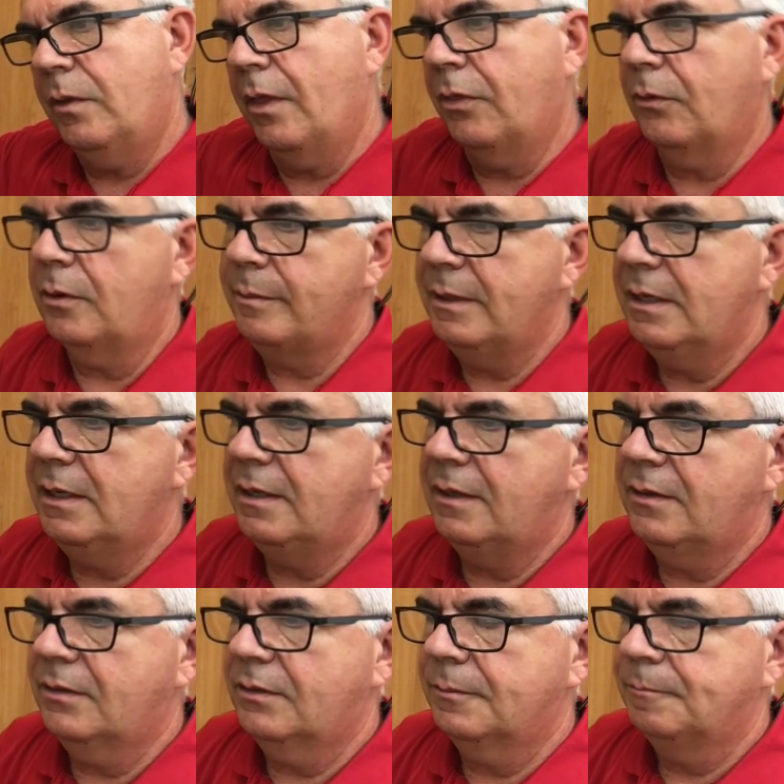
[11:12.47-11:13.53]
with the 3-beat
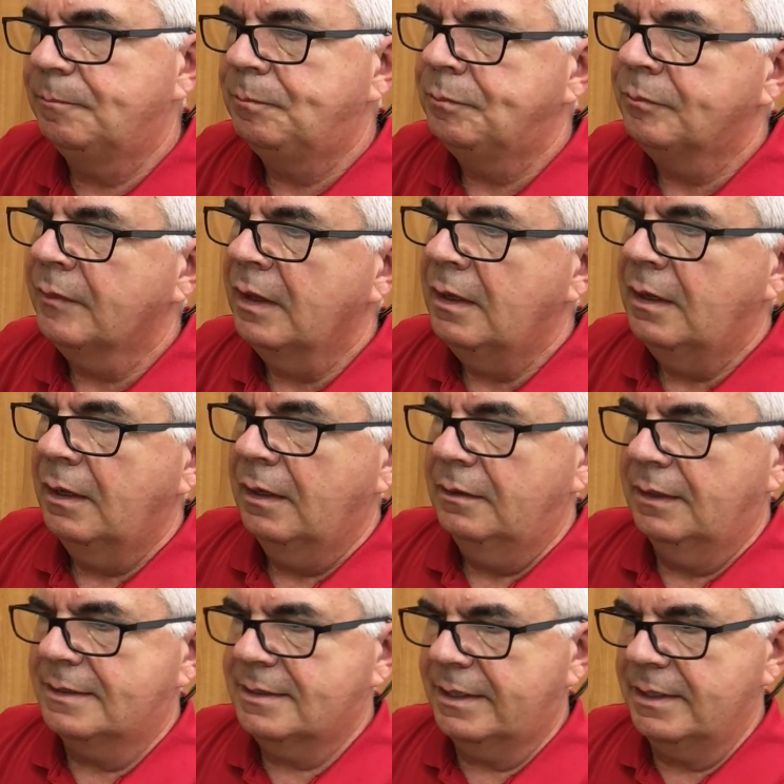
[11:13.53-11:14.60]
E's.
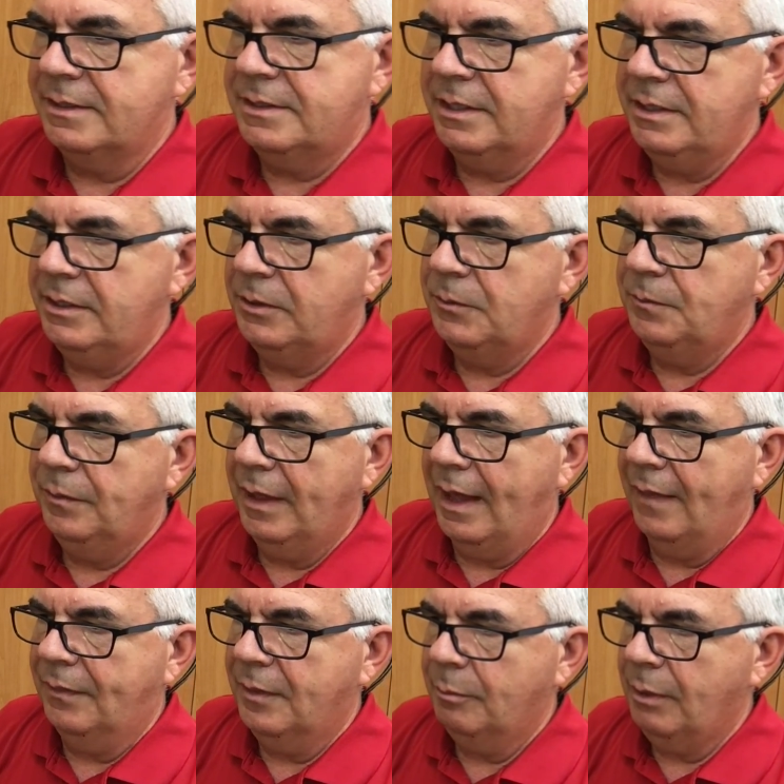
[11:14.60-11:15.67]
Let's continue
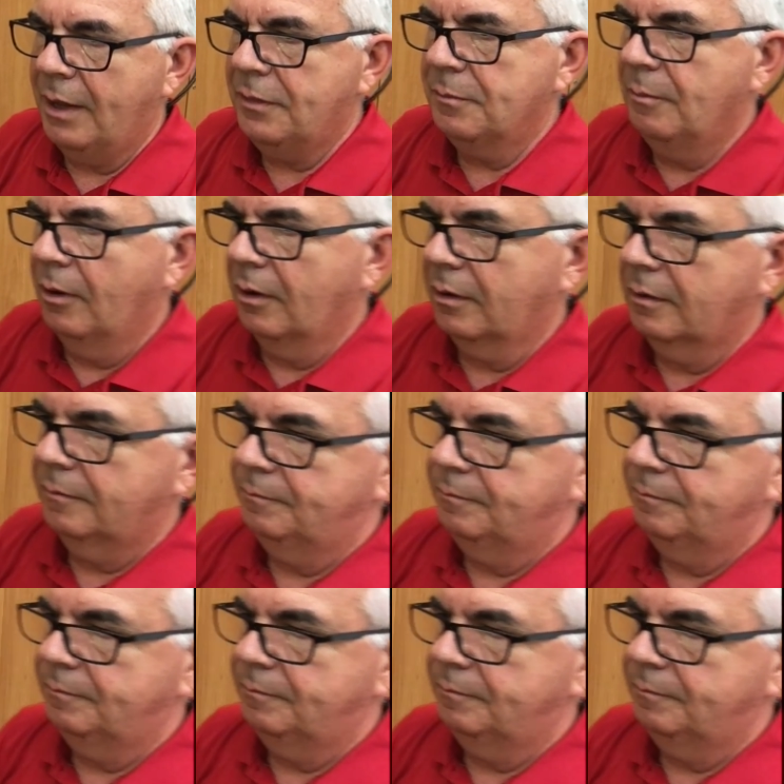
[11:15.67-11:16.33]
at the breath mark.